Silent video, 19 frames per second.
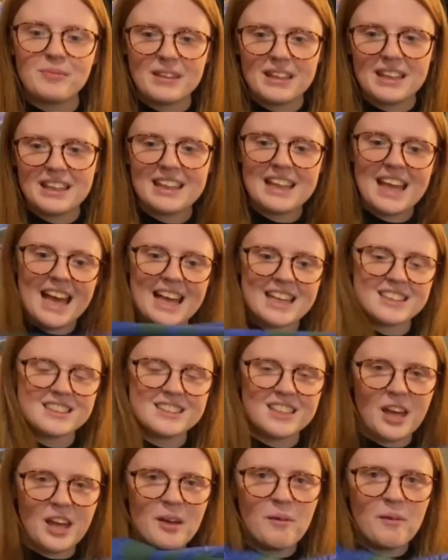Yeah,
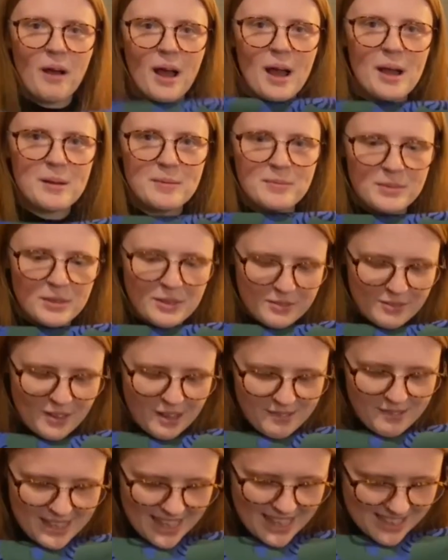so I'm
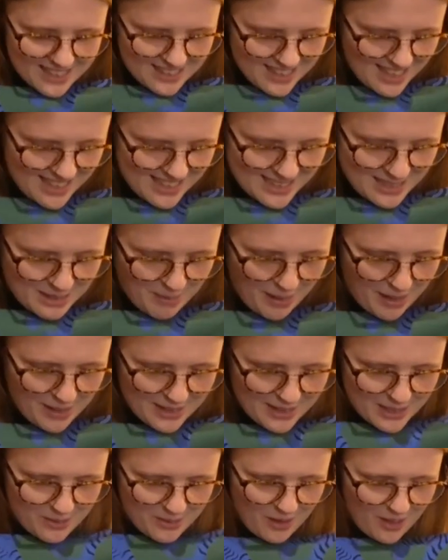very excited about
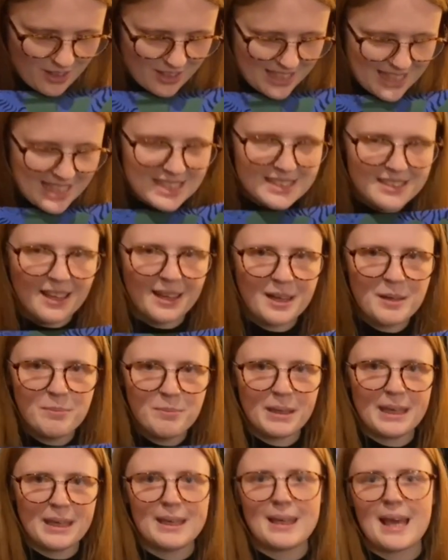this one. It's going to
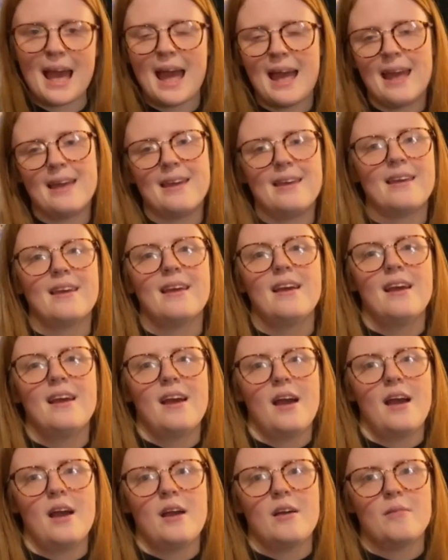be a
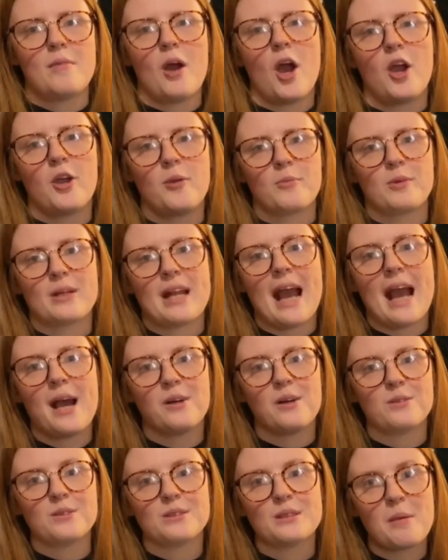Home Run
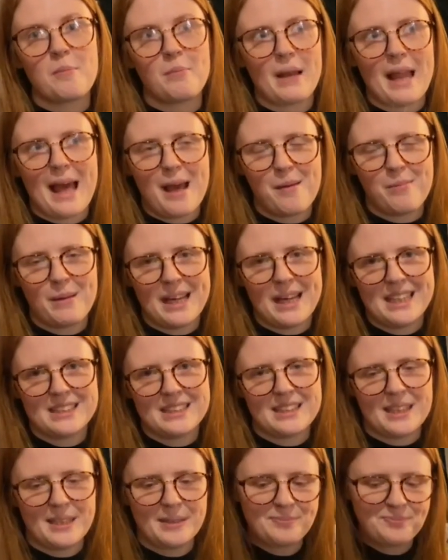House Blair
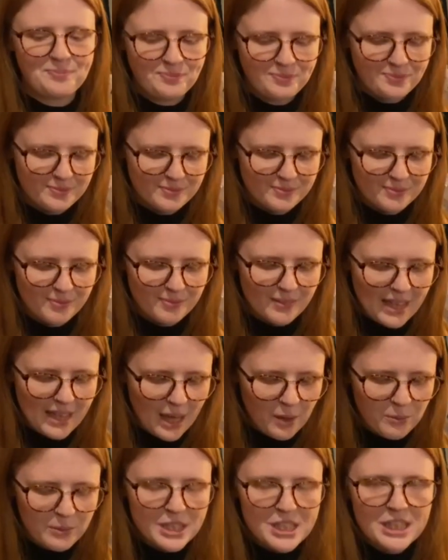blazer.
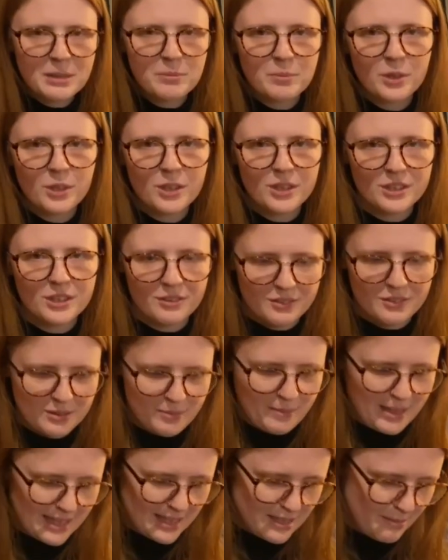I wish I'd bought enough to
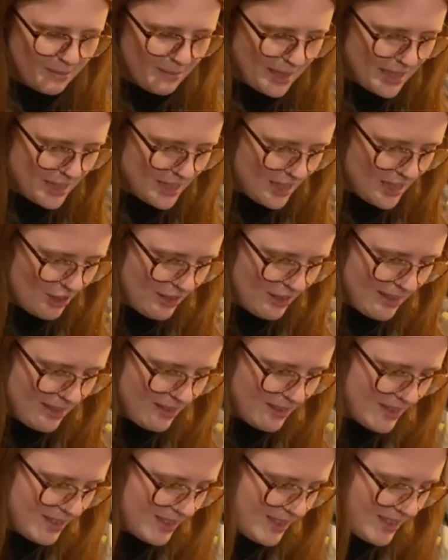make some matching
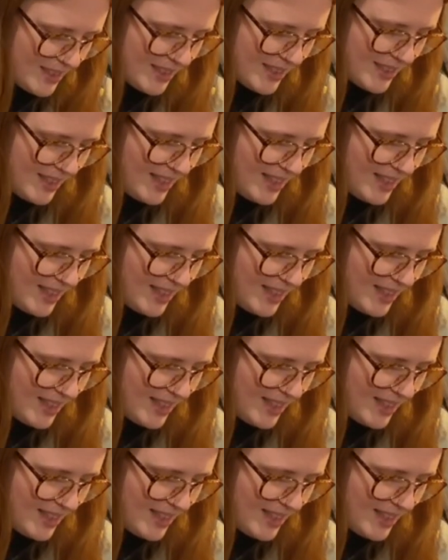trousers.